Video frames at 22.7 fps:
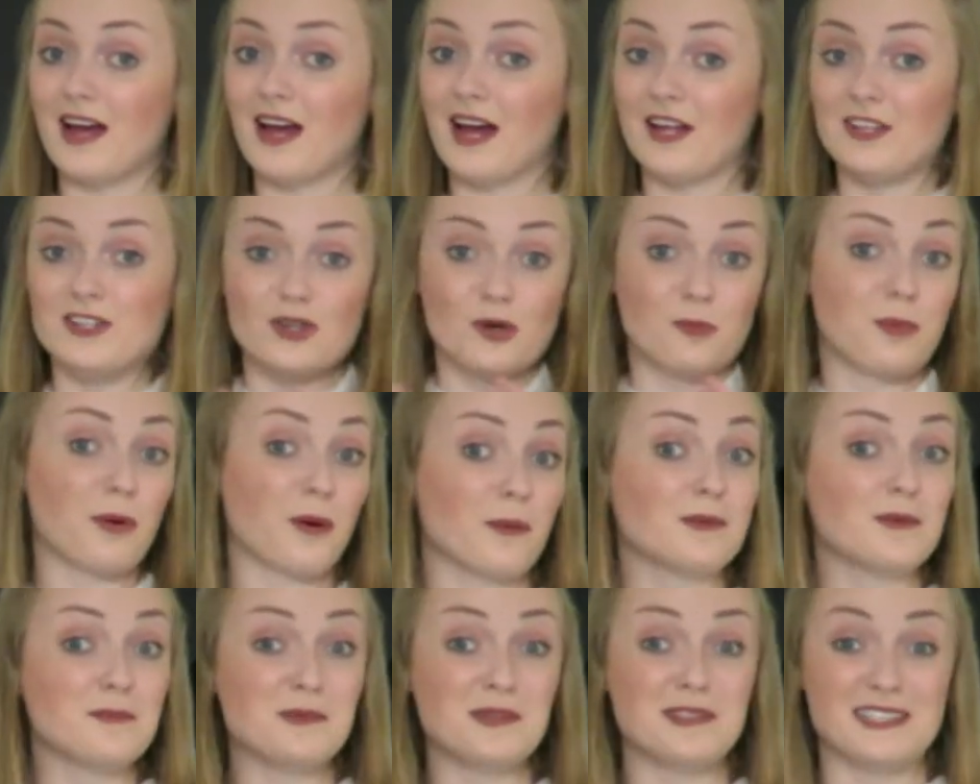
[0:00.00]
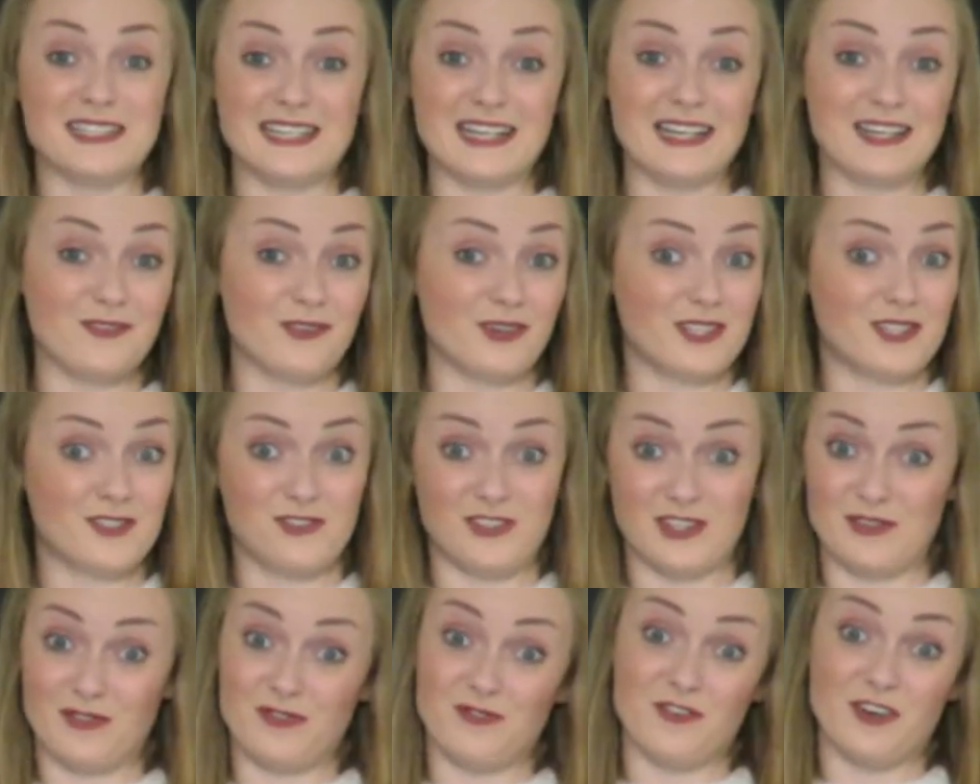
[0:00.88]
and you'll probably be dealing with
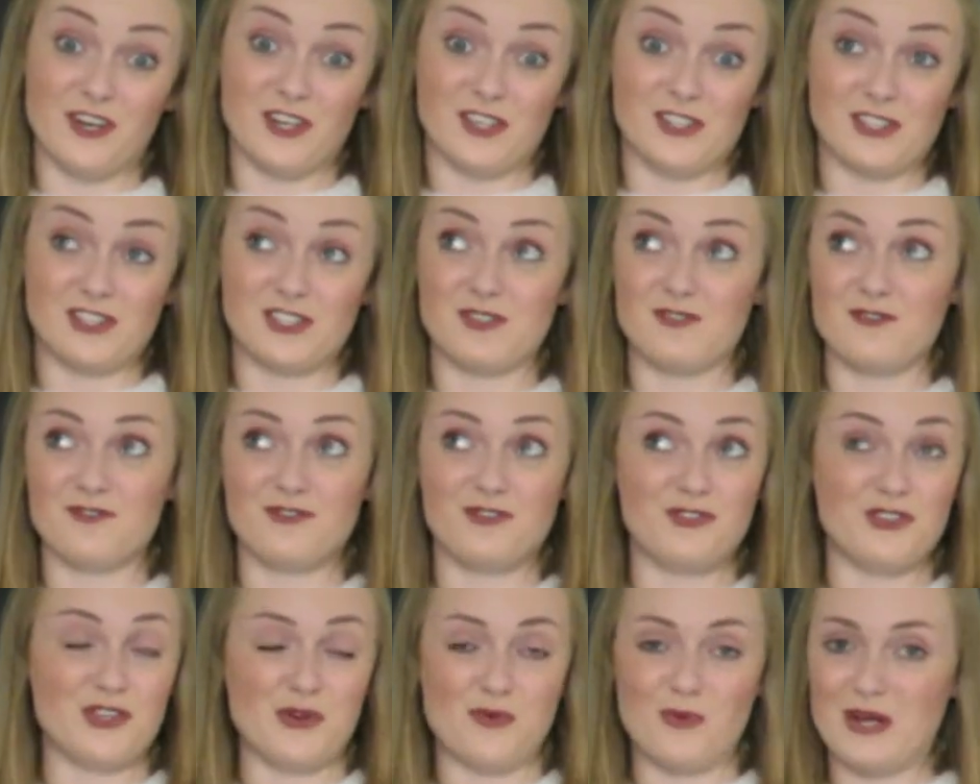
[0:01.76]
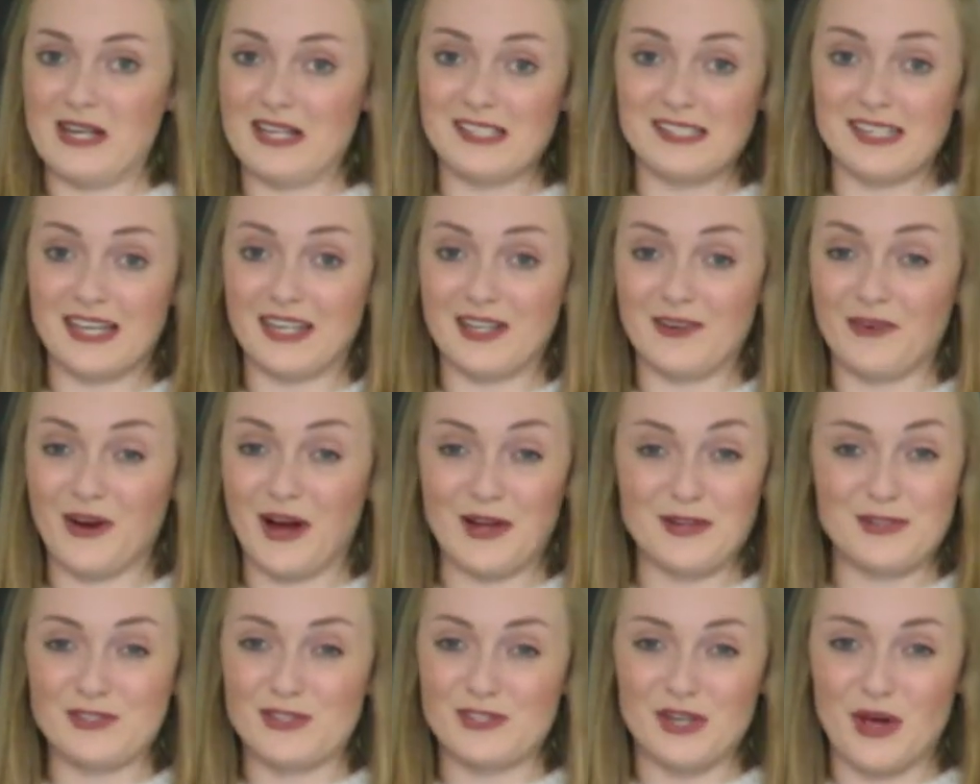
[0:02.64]
for the first few weeks
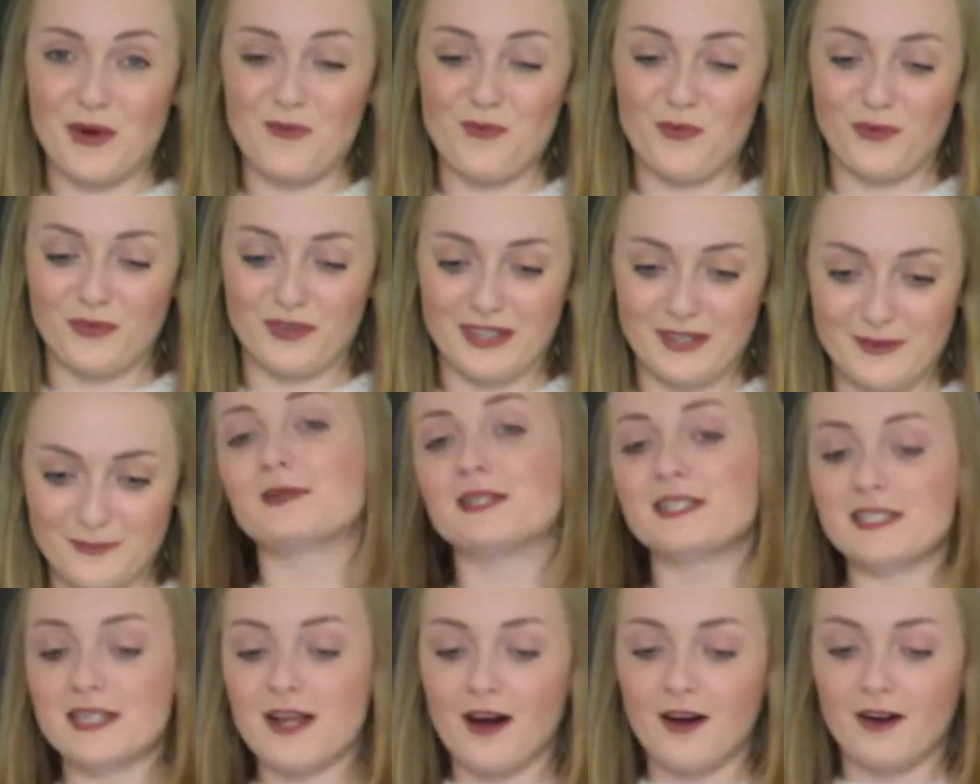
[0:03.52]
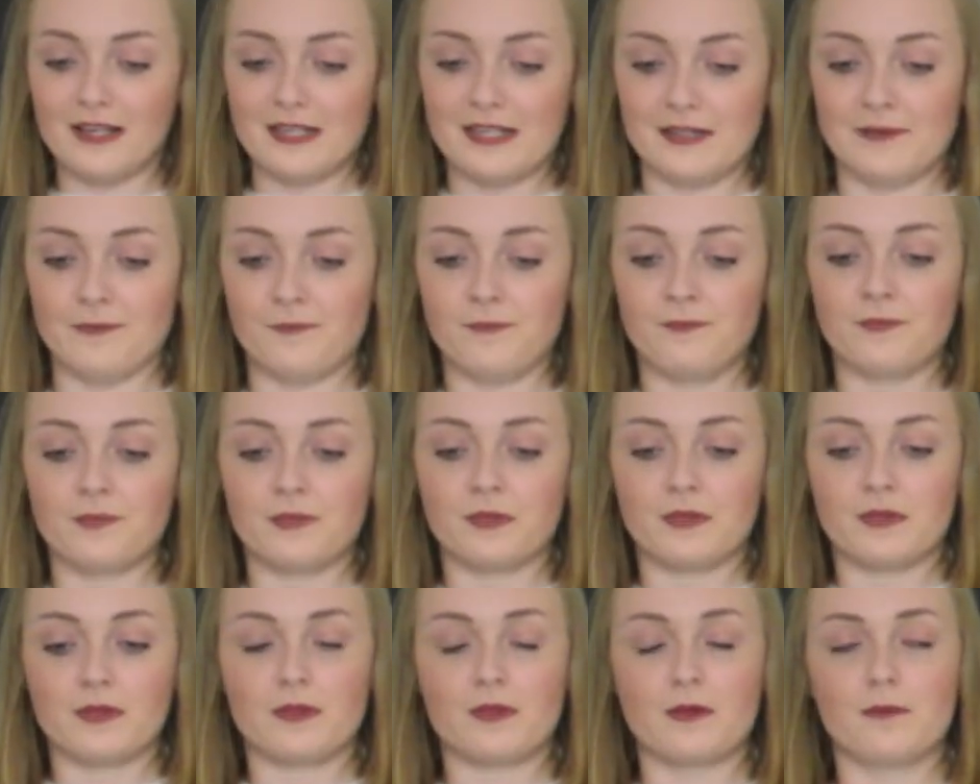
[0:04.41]
anyway, so don't worry. Number 9,
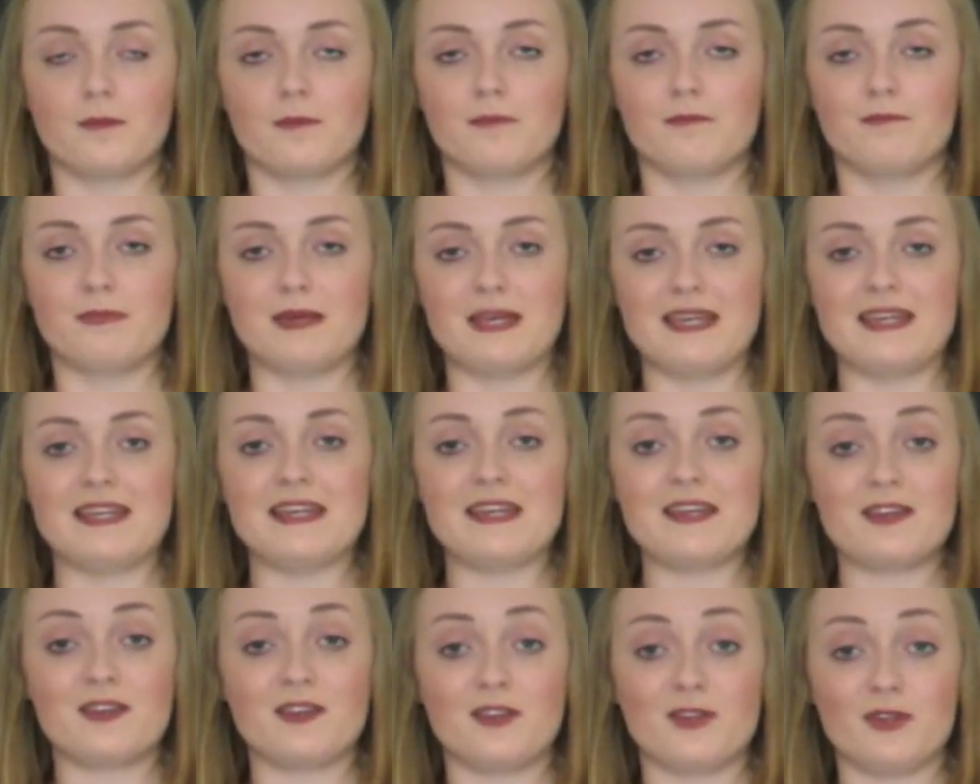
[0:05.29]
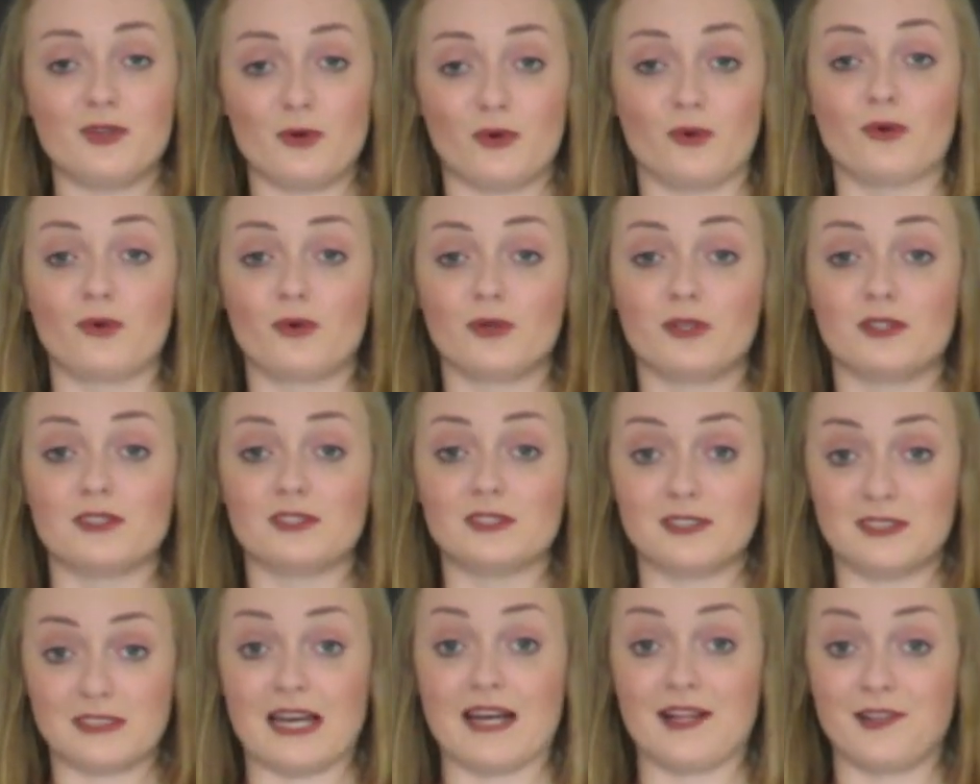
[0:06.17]
be
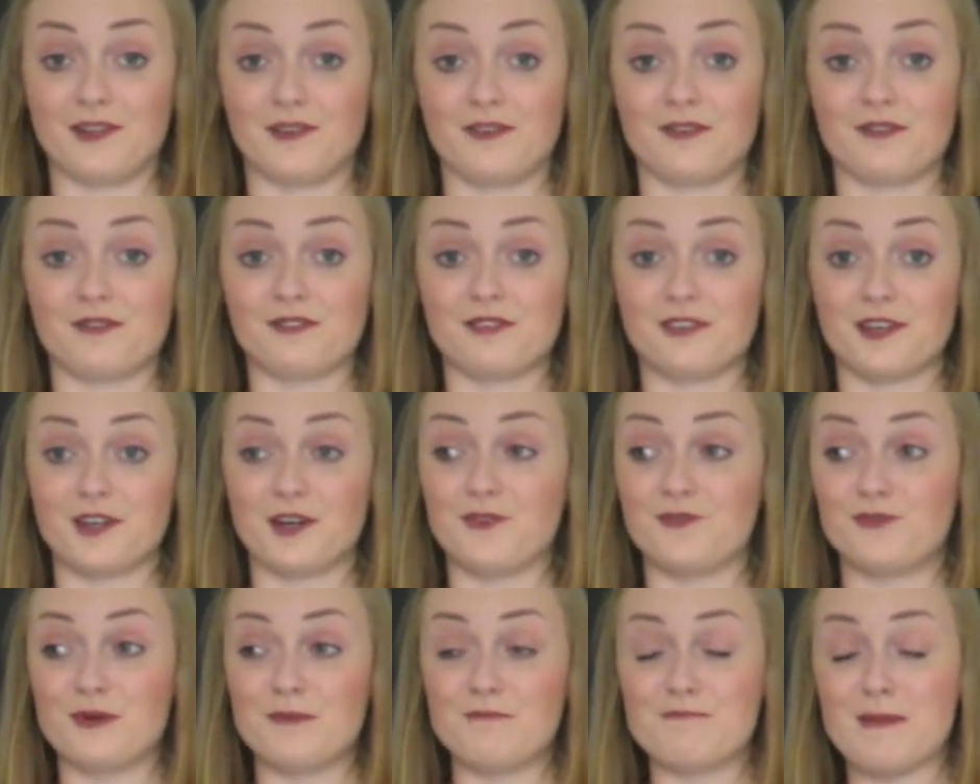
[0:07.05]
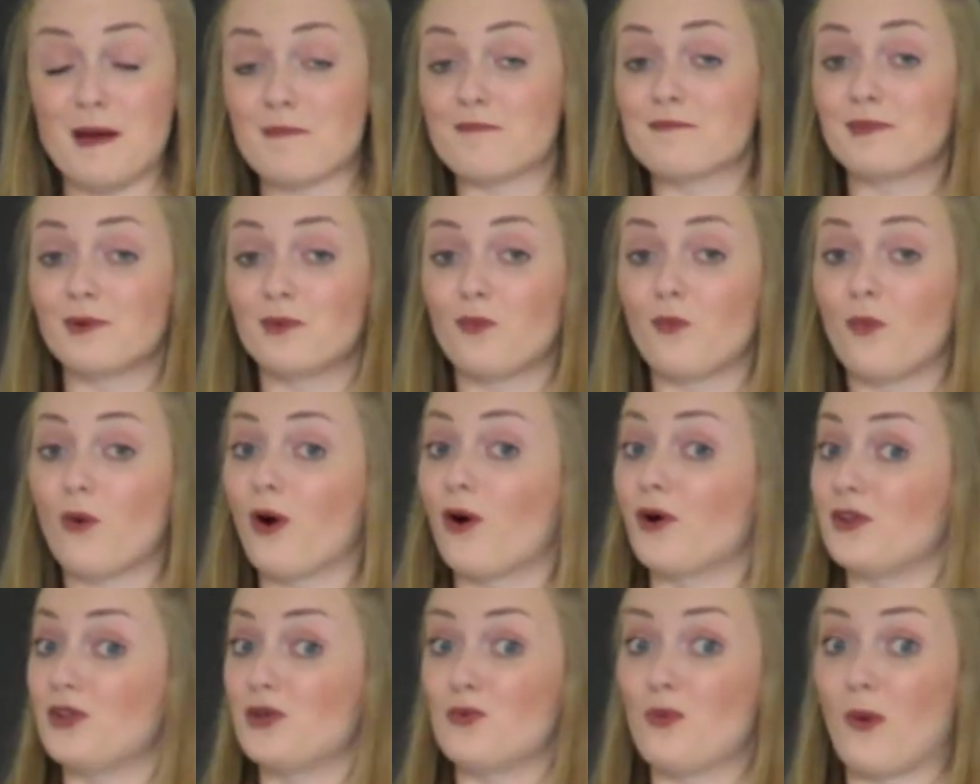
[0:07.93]
yourself and remember
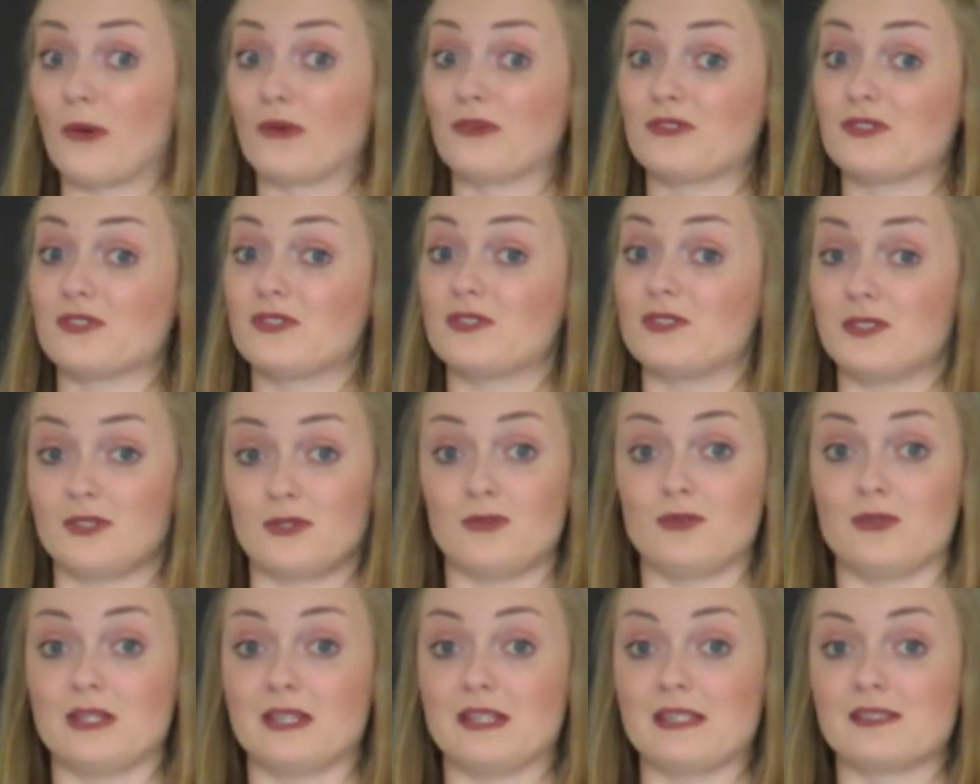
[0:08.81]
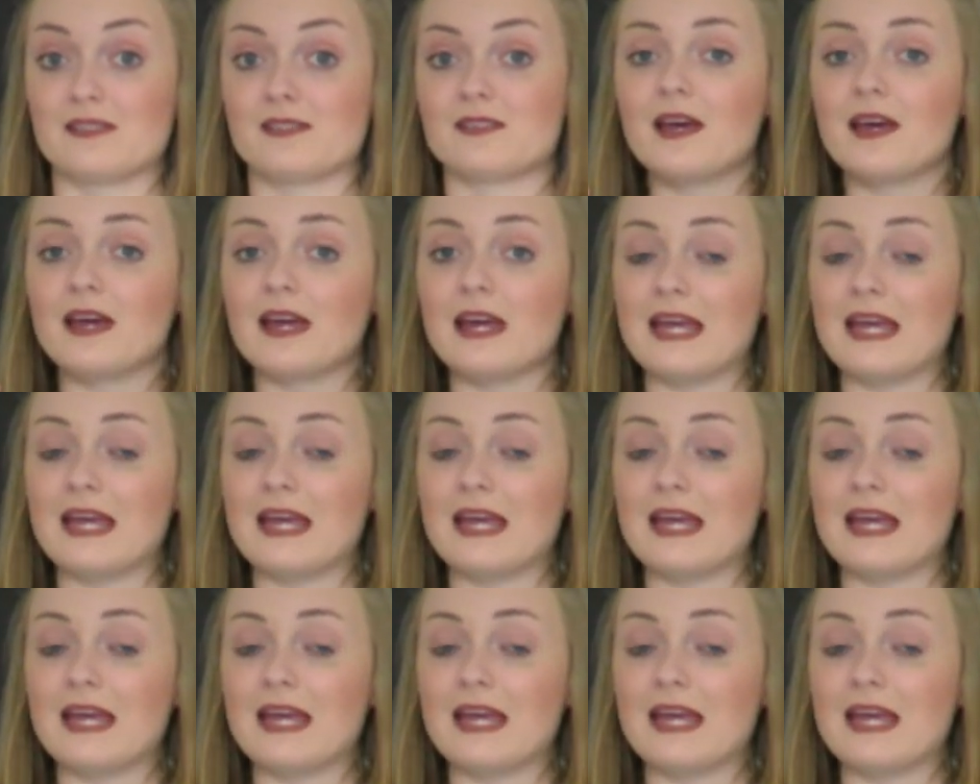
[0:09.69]
why you want to do this.